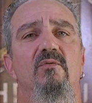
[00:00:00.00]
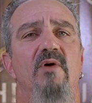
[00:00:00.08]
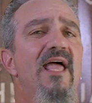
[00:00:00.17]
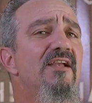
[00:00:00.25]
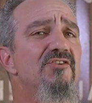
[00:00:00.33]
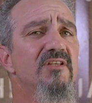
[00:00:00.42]

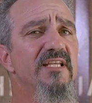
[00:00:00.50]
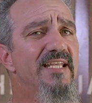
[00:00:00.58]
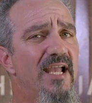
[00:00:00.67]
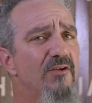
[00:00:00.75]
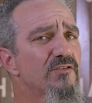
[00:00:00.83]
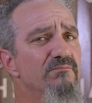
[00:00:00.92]
What actually
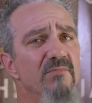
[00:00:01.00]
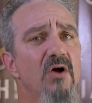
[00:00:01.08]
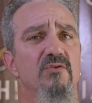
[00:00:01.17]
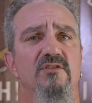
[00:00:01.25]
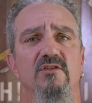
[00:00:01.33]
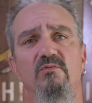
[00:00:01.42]
counts
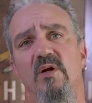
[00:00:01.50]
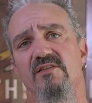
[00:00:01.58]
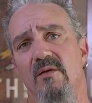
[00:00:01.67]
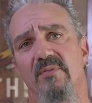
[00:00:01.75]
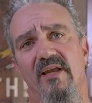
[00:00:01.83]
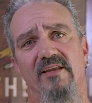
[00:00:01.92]
most is
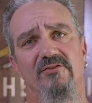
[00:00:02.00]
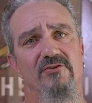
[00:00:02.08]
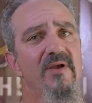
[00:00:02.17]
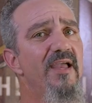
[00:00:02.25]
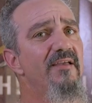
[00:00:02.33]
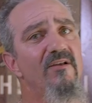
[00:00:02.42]
what's up against
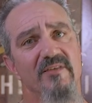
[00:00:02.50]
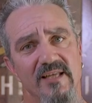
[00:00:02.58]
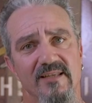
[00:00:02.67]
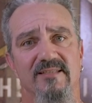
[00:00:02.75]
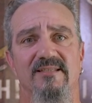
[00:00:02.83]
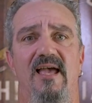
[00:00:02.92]
your head on
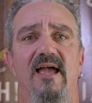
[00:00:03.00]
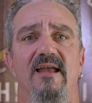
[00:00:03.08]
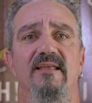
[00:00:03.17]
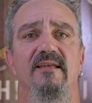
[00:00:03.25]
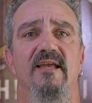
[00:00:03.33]
the inside.